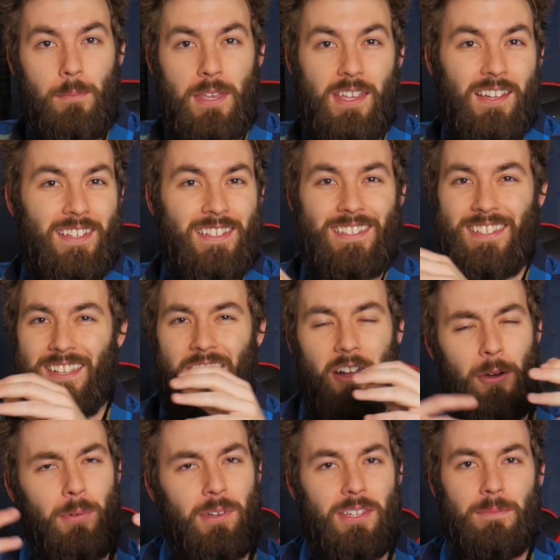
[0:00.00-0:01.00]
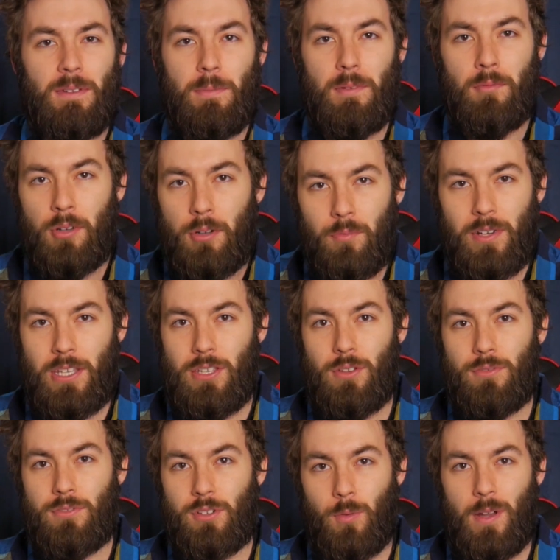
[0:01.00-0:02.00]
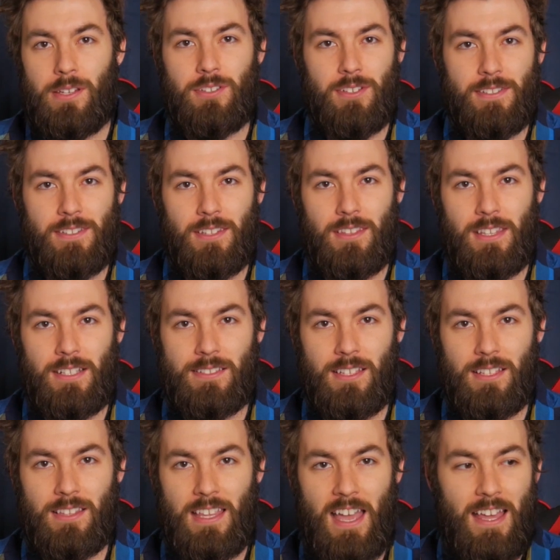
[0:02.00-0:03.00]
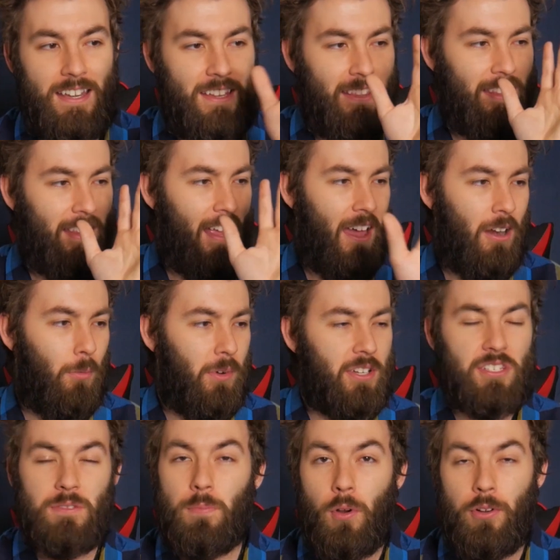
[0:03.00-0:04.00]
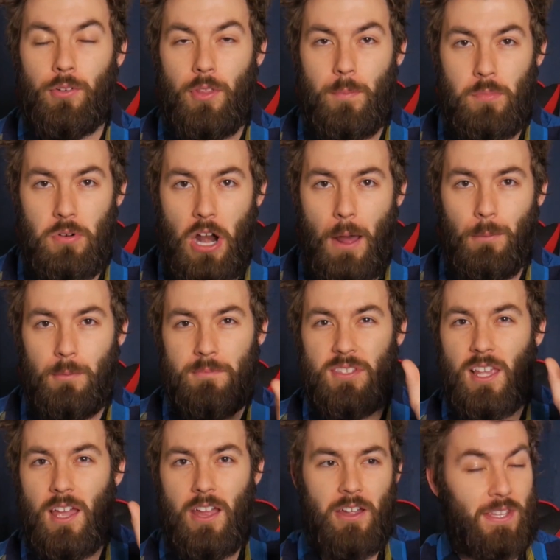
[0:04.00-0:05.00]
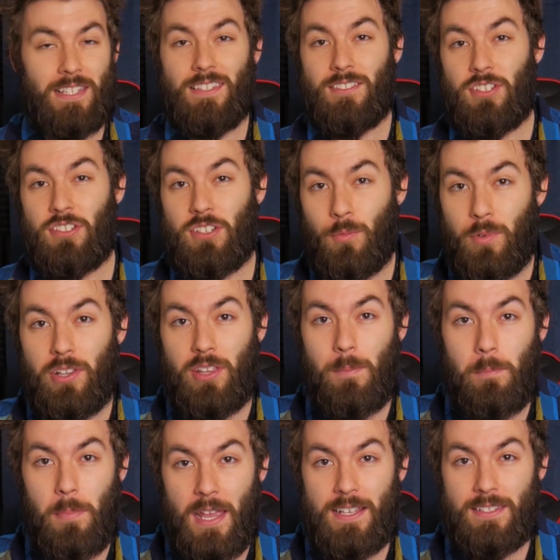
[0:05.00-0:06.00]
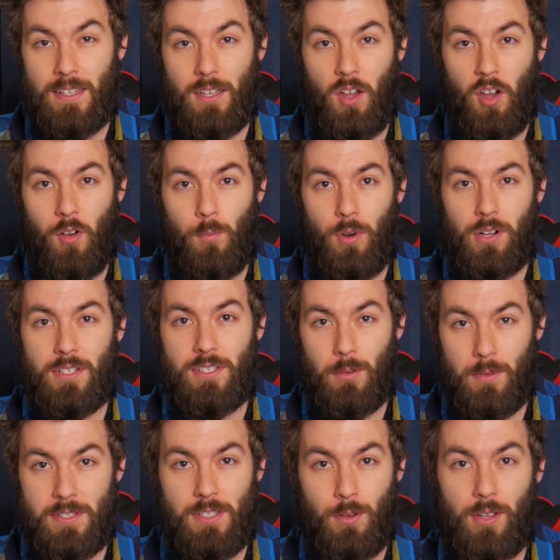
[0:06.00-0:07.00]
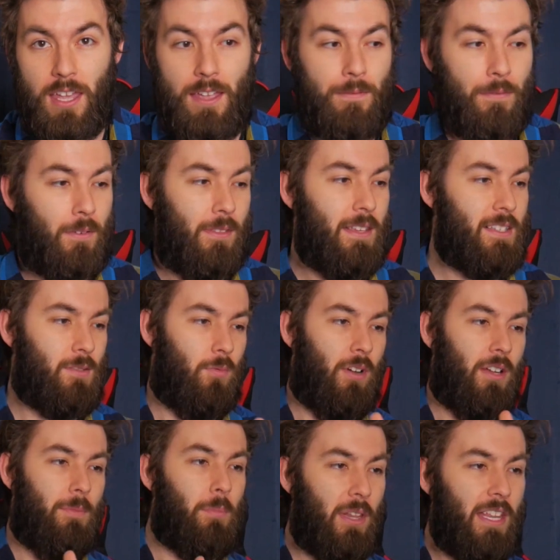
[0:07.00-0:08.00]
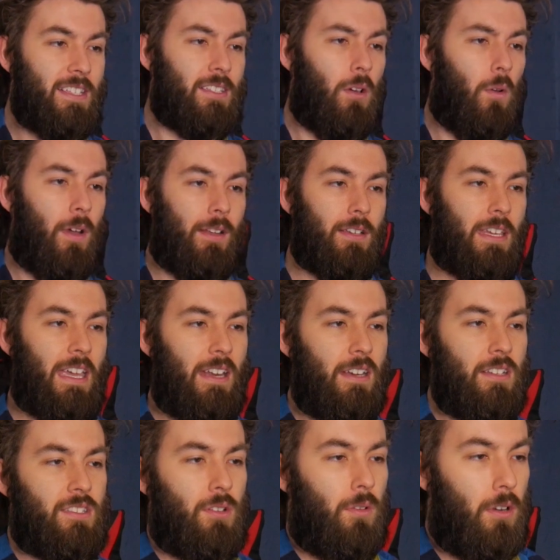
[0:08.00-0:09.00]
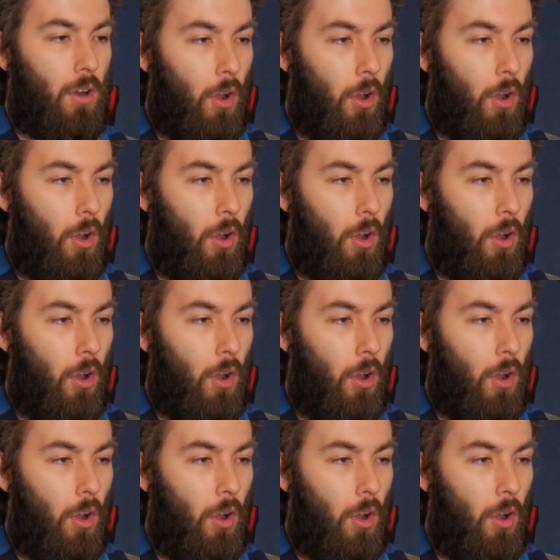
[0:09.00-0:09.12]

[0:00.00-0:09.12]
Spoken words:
because, you know, I want them to be able to reuse questions and things like that, and I don't want to spoil the problems. This is just a really basic homework, so it's okay for this one. But let's go ahead and get into